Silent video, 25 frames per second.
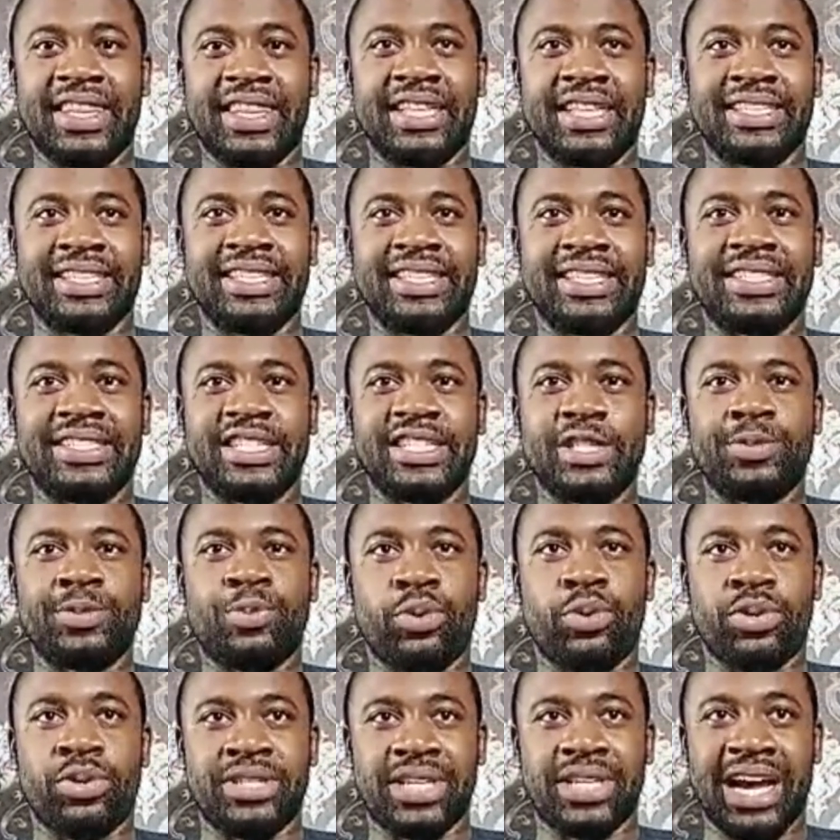that at this
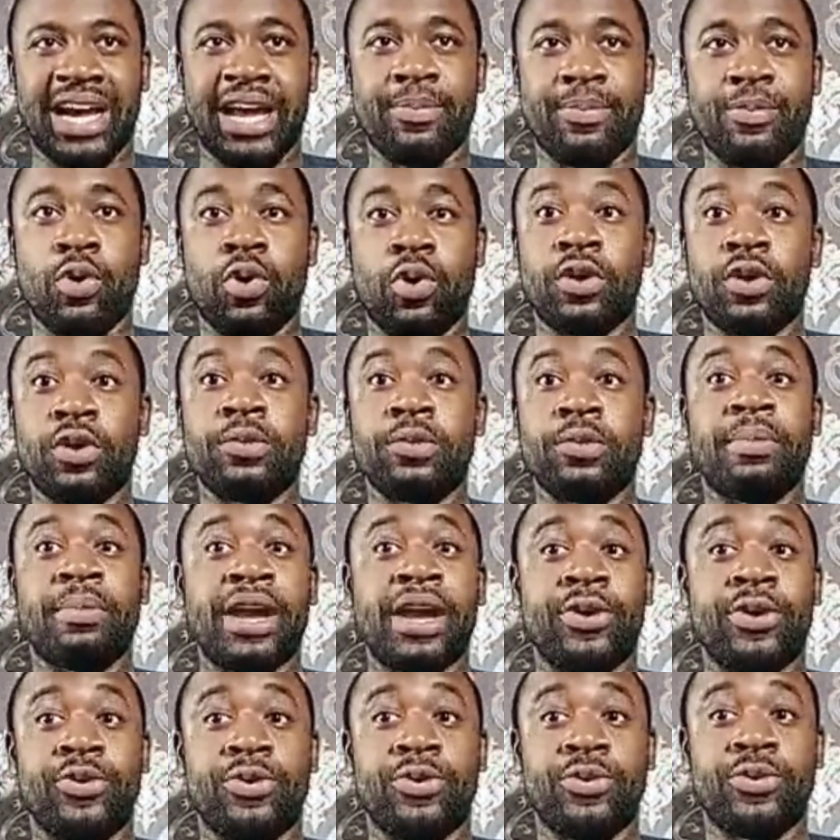point I am on
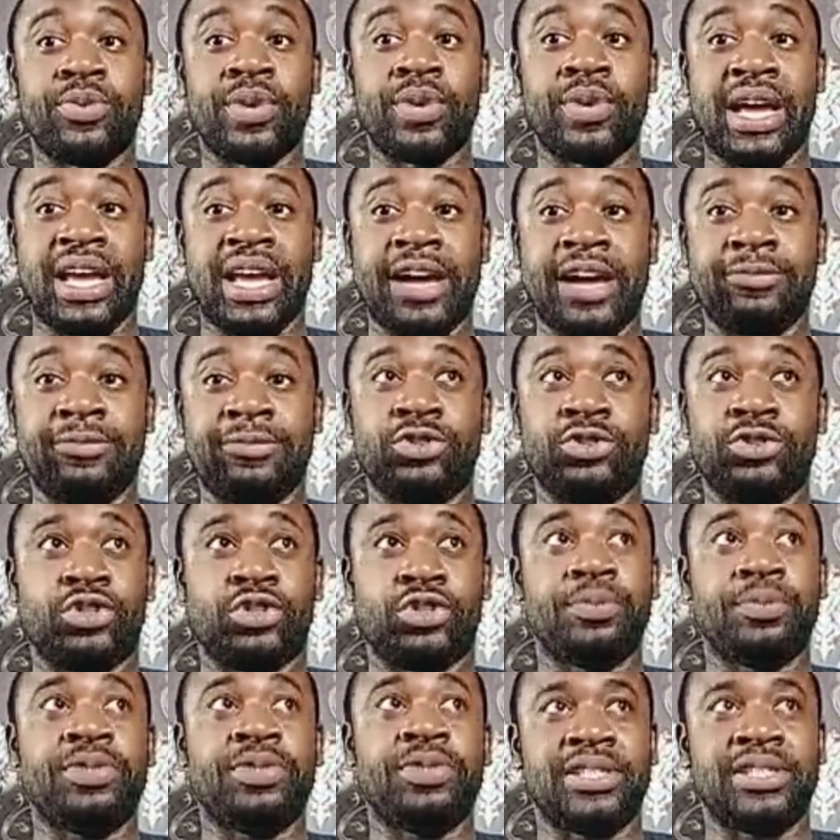my own. I have
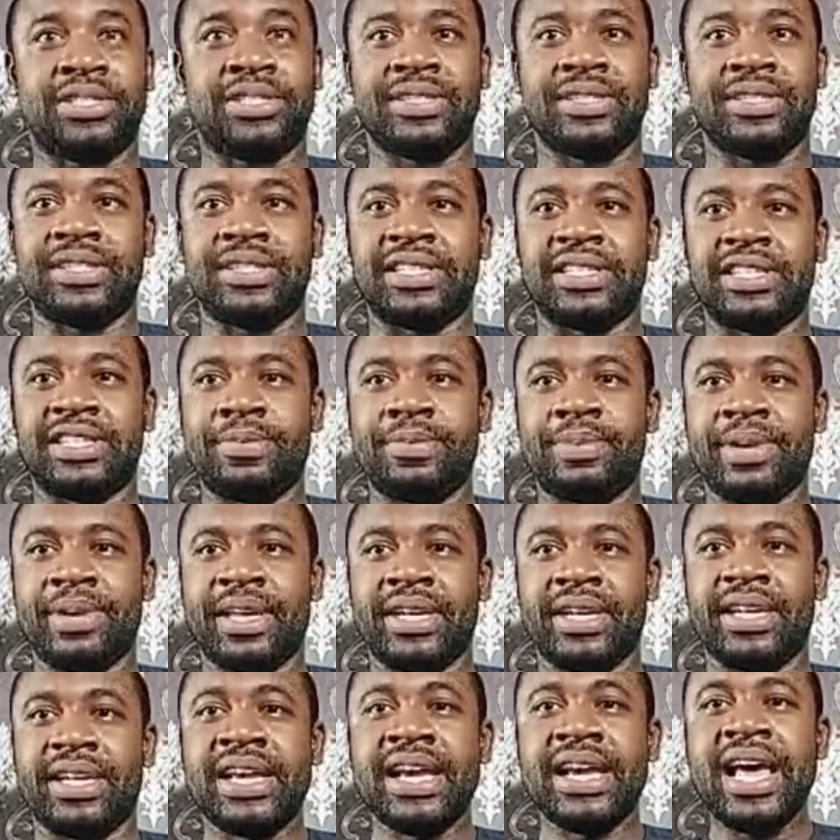jumped into the deep
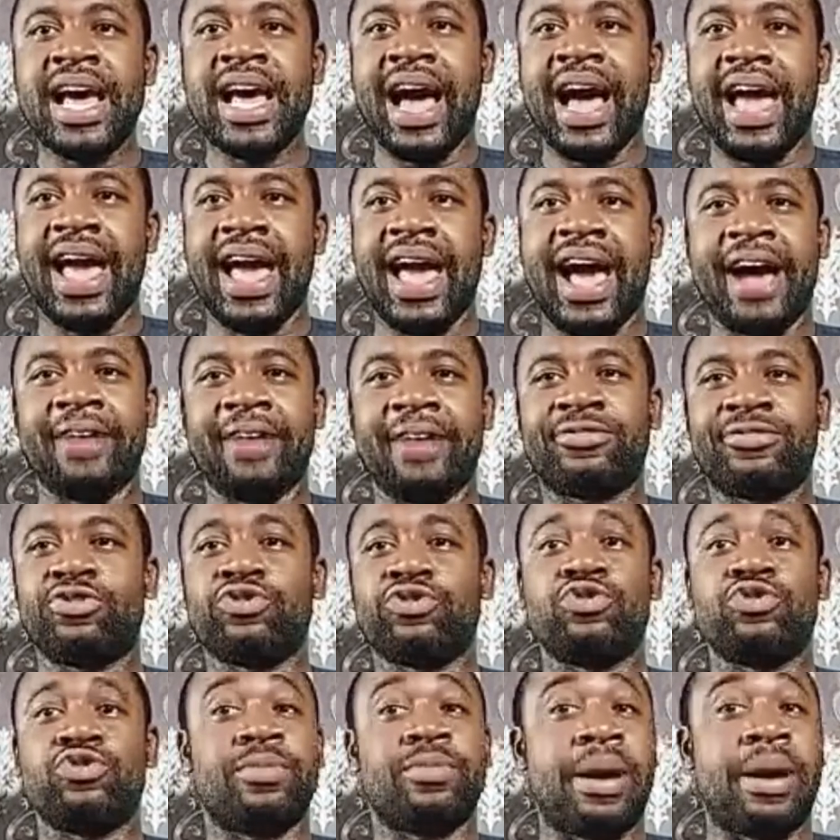end. I have to
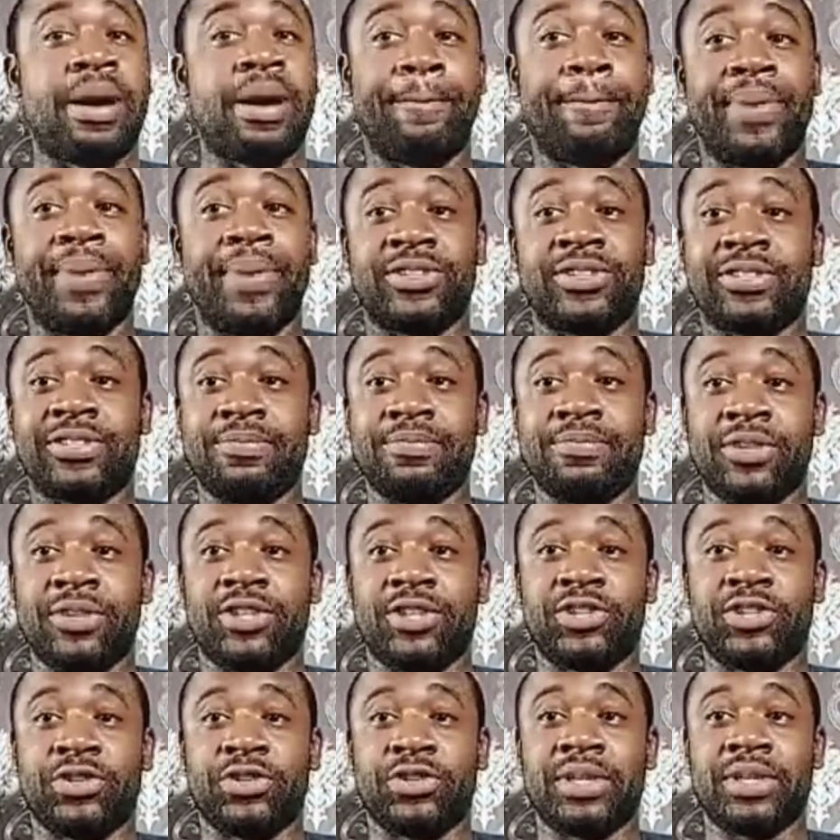do my best to
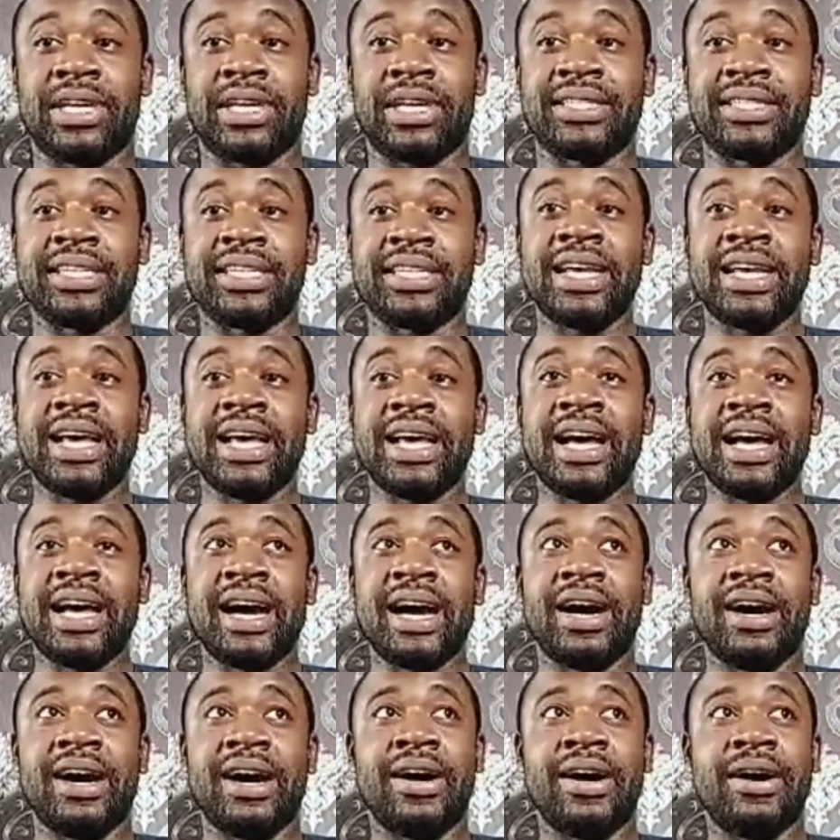make sure that
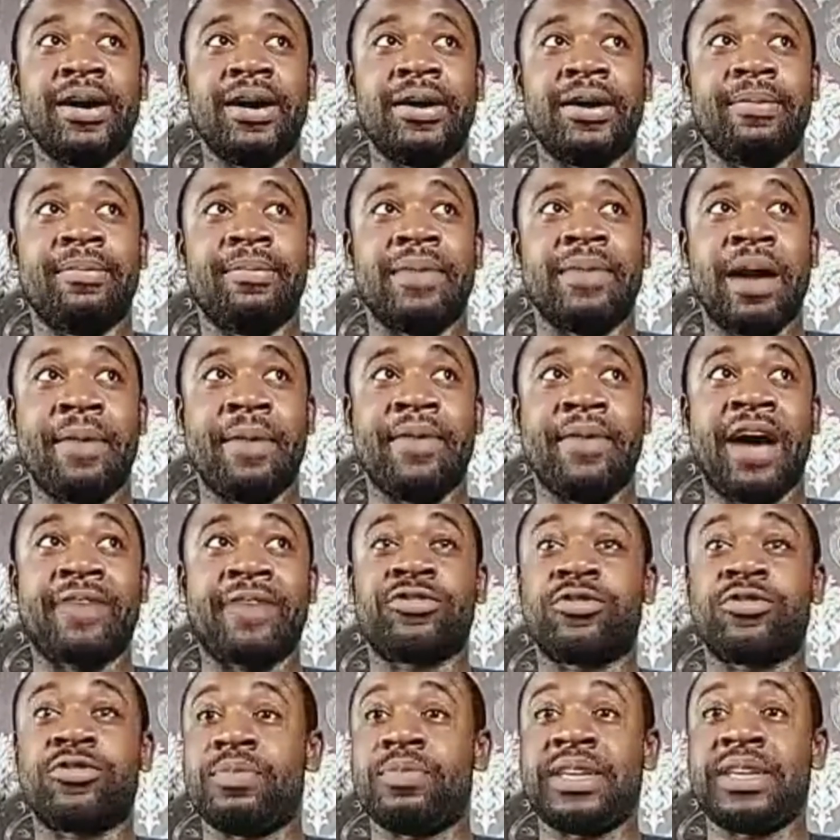I
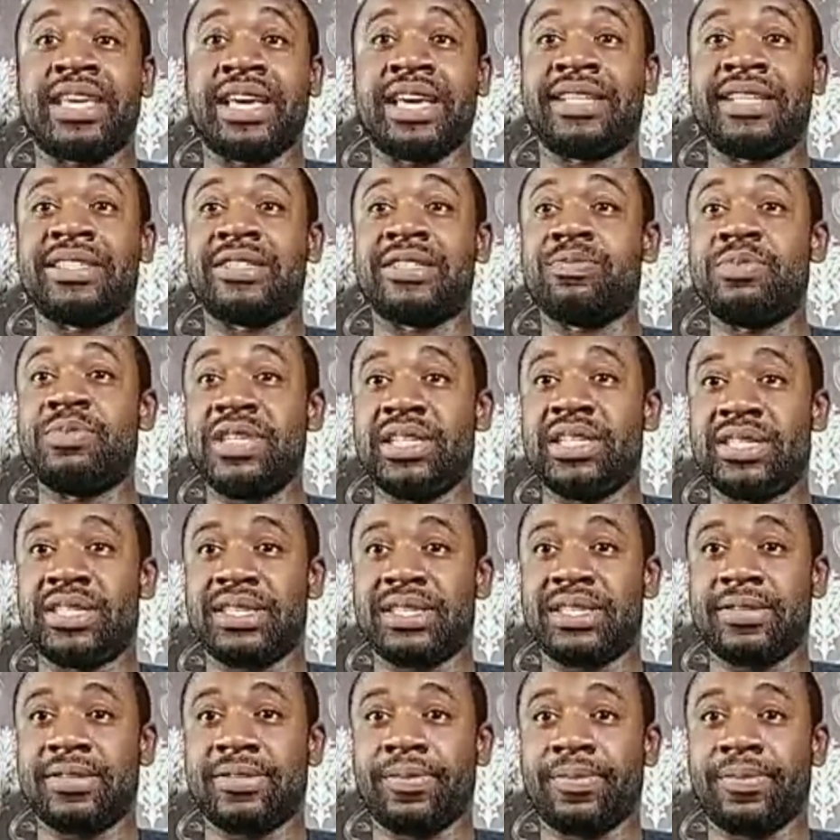have to make ends
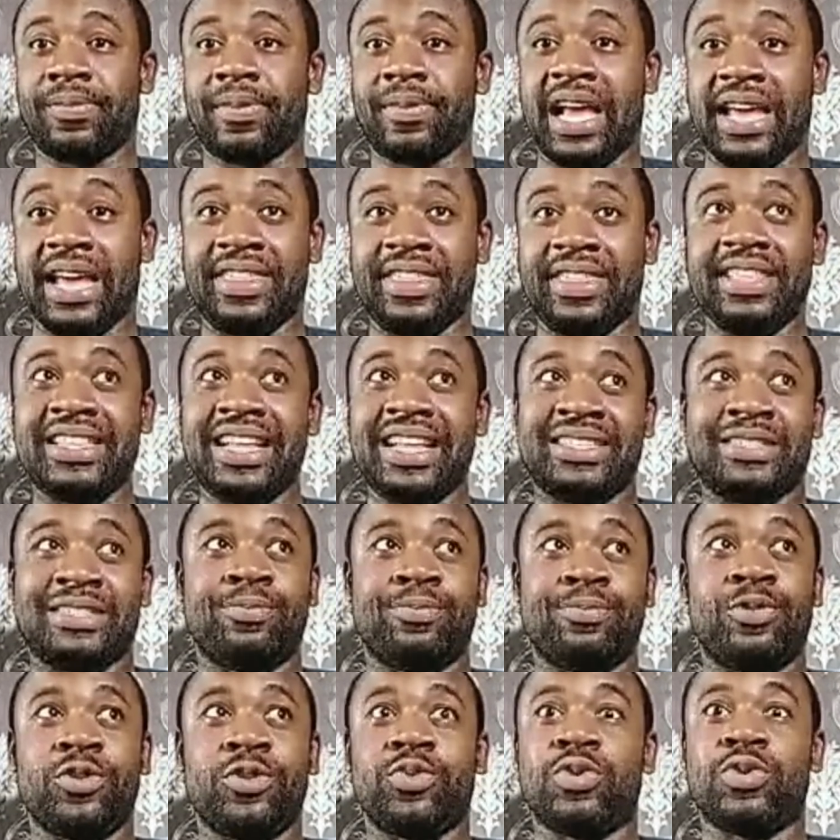meet. I think that's
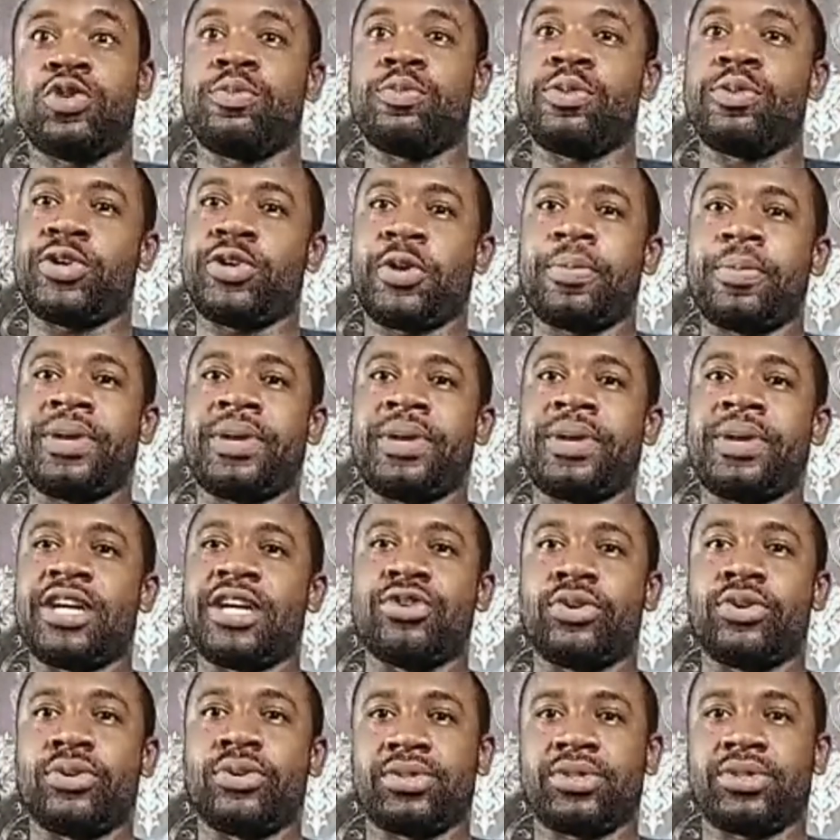the point where you become an
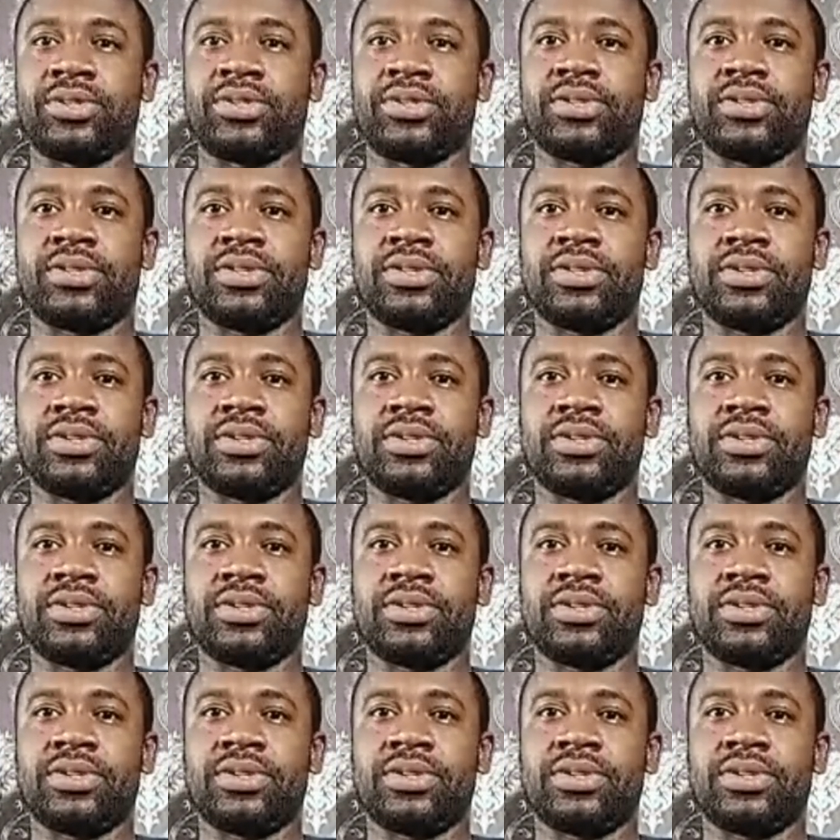adult.